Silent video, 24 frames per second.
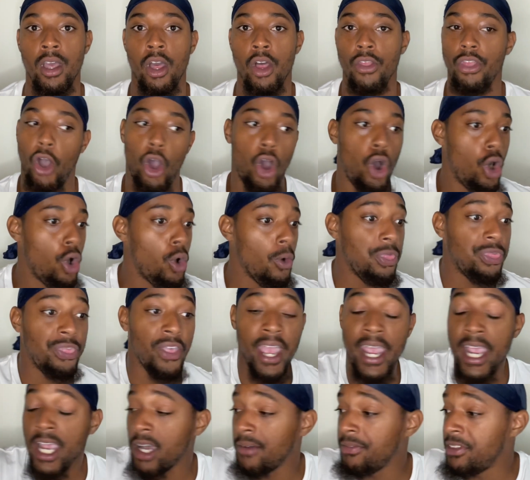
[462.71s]
The whole
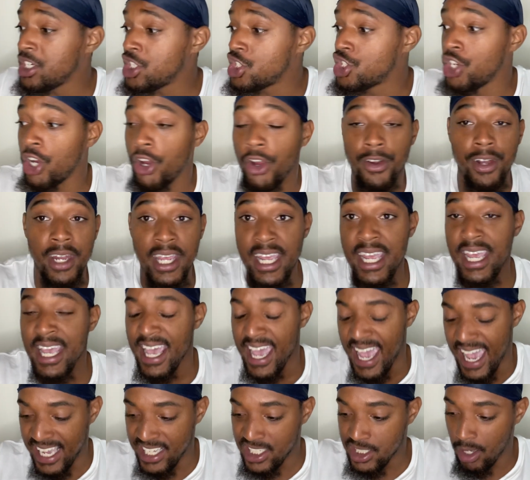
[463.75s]
thing of this journey
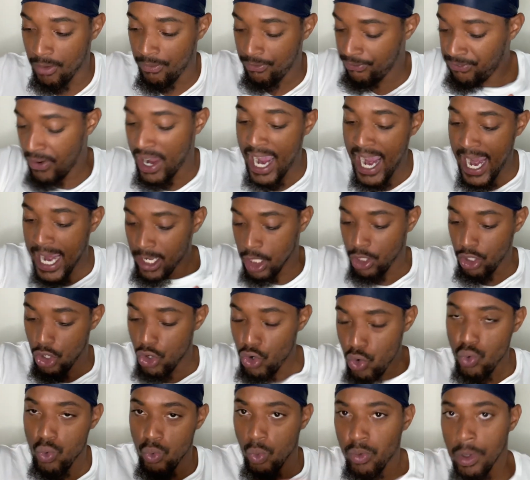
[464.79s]
is to find
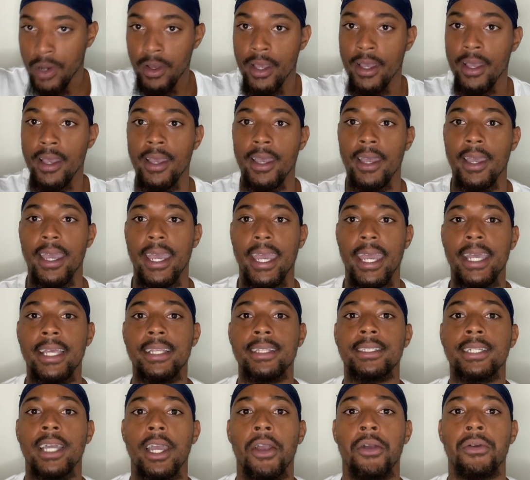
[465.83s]
you
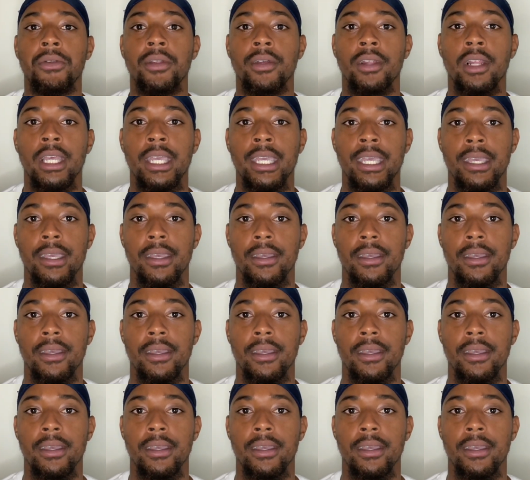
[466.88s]
internally.